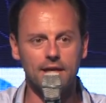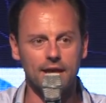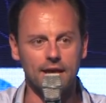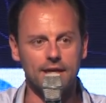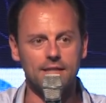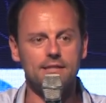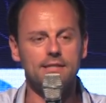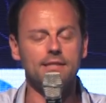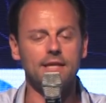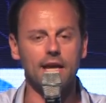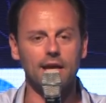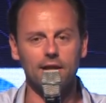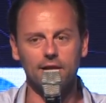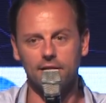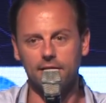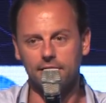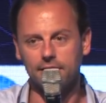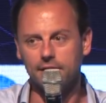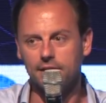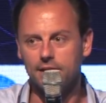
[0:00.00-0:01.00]
in
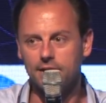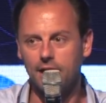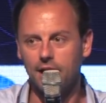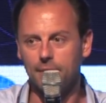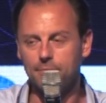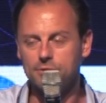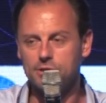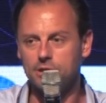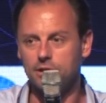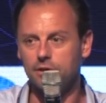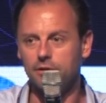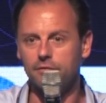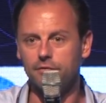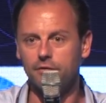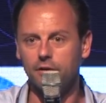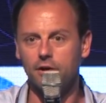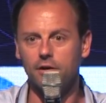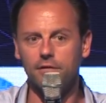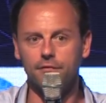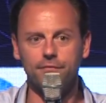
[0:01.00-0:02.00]
scaling the adoption
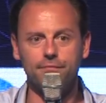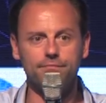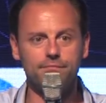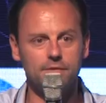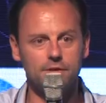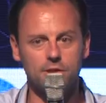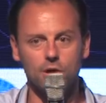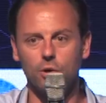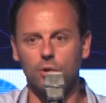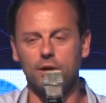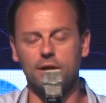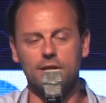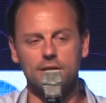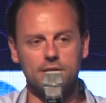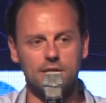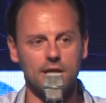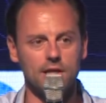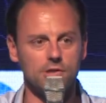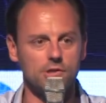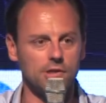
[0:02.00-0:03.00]
of
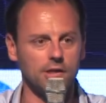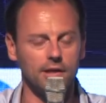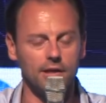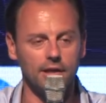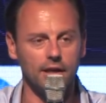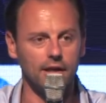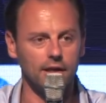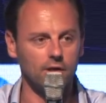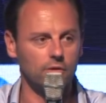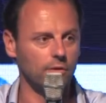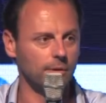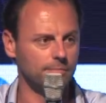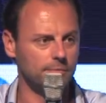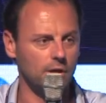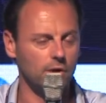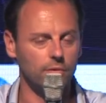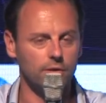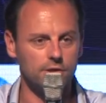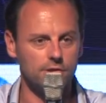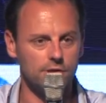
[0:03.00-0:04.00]
tokenization in
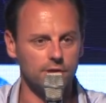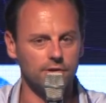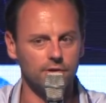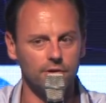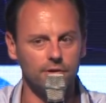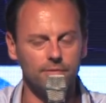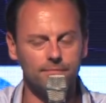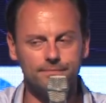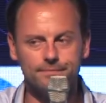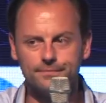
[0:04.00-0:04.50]
crypto in general.